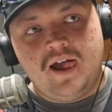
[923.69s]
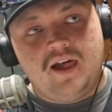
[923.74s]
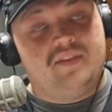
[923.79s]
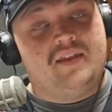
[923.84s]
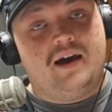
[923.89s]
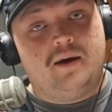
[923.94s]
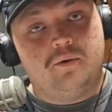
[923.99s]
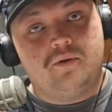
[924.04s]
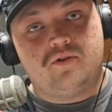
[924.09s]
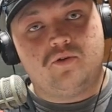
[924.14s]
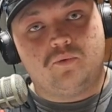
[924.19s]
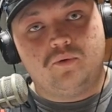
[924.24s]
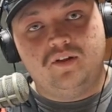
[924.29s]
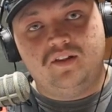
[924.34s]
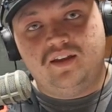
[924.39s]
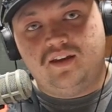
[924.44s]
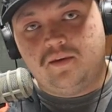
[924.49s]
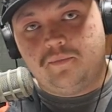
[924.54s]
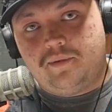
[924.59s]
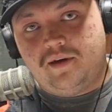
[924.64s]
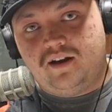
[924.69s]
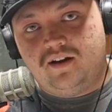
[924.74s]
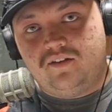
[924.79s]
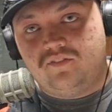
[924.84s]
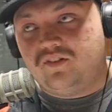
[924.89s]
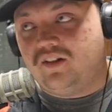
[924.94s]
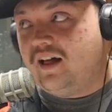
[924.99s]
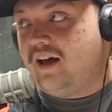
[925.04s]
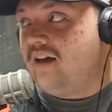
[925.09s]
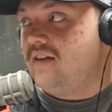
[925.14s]
And that was a really
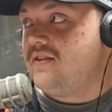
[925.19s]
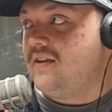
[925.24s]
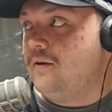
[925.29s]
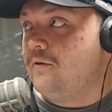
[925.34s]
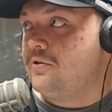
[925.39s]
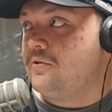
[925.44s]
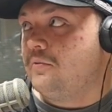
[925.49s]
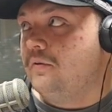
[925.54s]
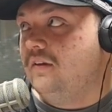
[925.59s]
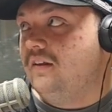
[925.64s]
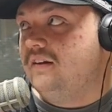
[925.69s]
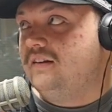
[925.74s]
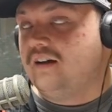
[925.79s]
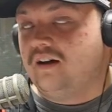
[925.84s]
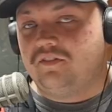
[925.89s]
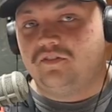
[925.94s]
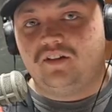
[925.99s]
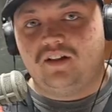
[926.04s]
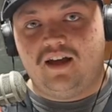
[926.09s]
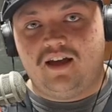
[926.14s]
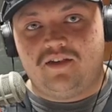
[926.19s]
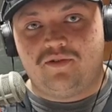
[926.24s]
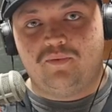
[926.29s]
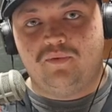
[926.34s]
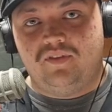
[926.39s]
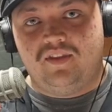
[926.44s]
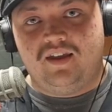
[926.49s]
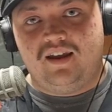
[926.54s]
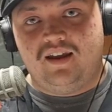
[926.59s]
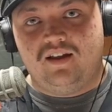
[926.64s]
competitive class. That was a really tough class
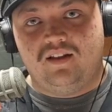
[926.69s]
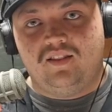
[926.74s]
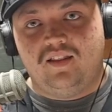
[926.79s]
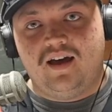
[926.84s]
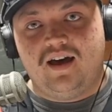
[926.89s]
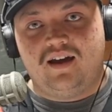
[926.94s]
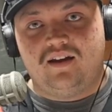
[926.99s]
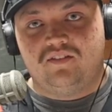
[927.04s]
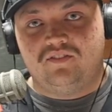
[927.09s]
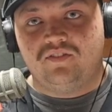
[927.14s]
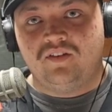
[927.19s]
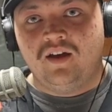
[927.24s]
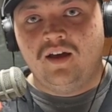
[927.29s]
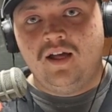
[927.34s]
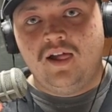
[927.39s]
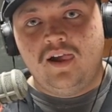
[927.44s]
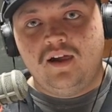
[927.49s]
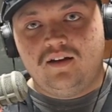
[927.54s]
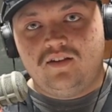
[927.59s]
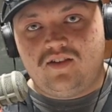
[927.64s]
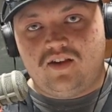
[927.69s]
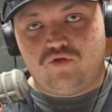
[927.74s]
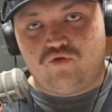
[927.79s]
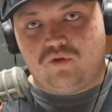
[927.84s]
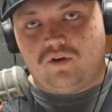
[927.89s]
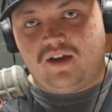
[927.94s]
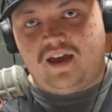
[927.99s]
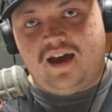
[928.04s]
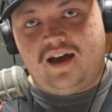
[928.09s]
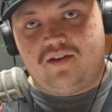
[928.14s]
that had a lot of
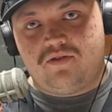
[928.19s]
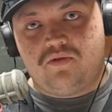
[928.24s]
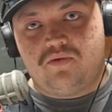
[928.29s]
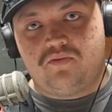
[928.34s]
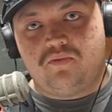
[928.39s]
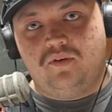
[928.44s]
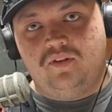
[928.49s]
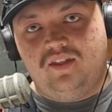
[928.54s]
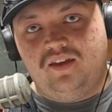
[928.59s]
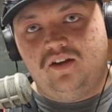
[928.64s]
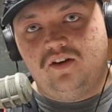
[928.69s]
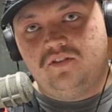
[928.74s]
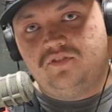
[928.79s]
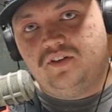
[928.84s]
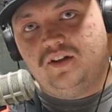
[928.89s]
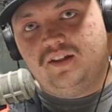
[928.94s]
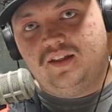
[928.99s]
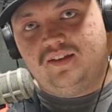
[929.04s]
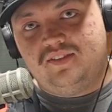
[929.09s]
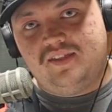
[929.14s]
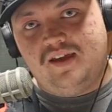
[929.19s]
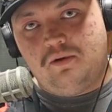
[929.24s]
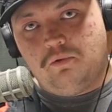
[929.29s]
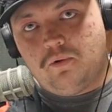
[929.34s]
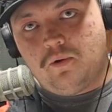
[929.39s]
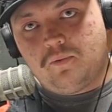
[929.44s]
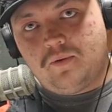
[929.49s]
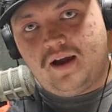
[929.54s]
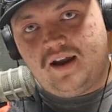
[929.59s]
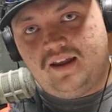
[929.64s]
Central Cass was really good, felt like they
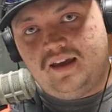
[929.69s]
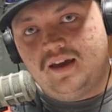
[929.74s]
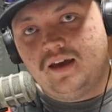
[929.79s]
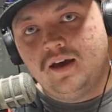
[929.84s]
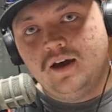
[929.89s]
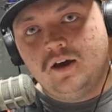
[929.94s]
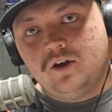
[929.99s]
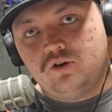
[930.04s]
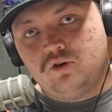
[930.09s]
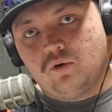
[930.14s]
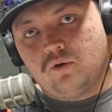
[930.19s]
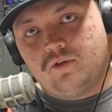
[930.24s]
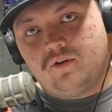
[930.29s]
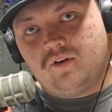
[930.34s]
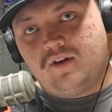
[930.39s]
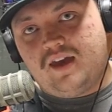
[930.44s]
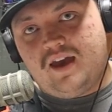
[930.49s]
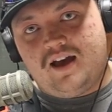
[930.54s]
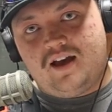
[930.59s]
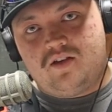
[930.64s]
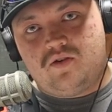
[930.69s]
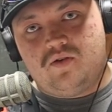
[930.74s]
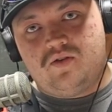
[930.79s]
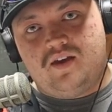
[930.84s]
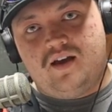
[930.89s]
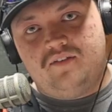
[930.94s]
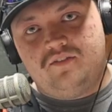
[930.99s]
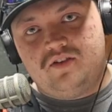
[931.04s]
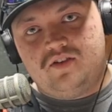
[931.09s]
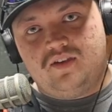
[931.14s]
were ready. Northern Cass was
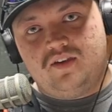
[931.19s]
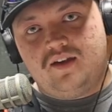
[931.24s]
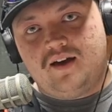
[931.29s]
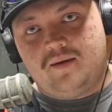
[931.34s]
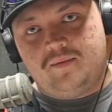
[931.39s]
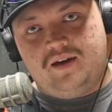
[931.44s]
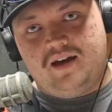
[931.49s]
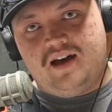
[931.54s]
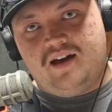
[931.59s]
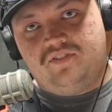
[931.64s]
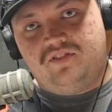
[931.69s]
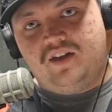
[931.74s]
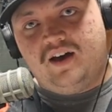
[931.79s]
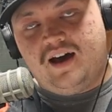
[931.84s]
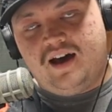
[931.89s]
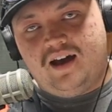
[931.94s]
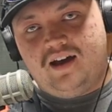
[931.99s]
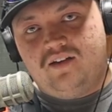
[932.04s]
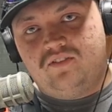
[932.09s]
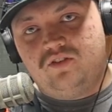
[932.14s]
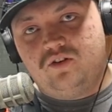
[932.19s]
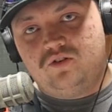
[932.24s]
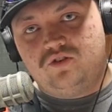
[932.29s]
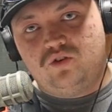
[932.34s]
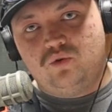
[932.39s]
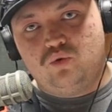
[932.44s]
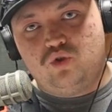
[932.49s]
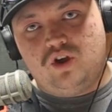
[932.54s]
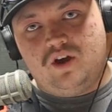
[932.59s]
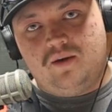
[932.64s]
obviously coming off the high of their
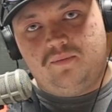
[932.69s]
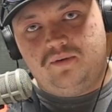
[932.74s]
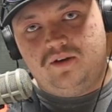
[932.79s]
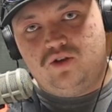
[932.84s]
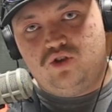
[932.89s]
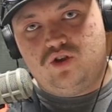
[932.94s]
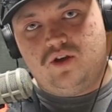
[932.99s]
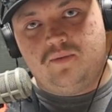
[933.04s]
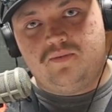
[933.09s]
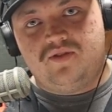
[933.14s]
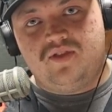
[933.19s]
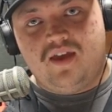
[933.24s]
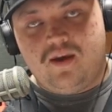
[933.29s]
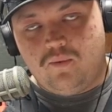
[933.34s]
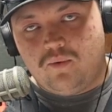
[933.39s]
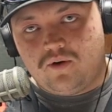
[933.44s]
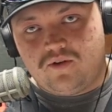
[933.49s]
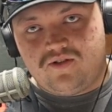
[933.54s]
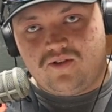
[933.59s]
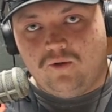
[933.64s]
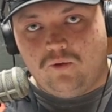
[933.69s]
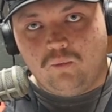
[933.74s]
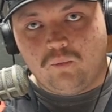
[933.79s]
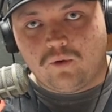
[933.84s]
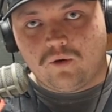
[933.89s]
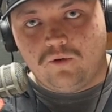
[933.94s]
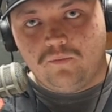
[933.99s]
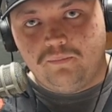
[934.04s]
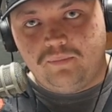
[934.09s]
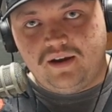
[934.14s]
2 championships. They were still
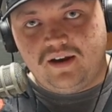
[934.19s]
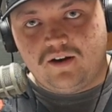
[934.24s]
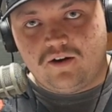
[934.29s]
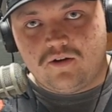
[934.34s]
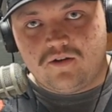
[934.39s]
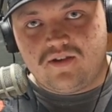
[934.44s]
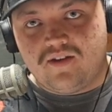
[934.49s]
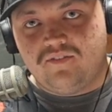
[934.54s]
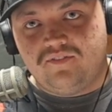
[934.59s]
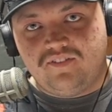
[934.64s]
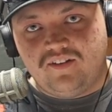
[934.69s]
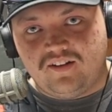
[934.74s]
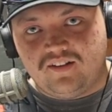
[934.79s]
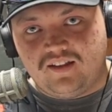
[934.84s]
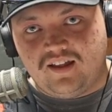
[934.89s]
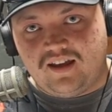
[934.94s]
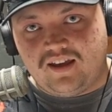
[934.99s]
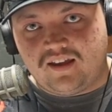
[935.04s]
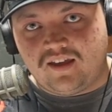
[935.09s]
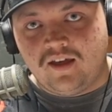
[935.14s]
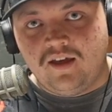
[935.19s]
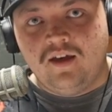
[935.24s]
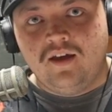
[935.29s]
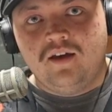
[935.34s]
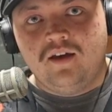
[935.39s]
world beaters. It felt like